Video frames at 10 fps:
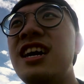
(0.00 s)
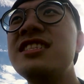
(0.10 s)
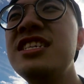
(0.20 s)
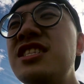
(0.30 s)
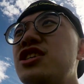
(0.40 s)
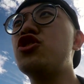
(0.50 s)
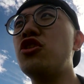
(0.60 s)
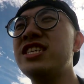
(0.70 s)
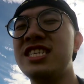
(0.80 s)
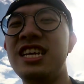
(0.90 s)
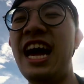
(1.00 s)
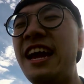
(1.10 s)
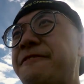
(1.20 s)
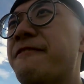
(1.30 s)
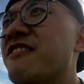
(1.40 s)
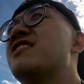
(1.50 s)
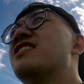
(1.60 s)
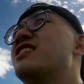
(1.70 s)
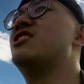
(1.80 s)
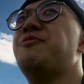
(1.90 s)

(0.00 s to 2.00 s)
I think the drone is alive. You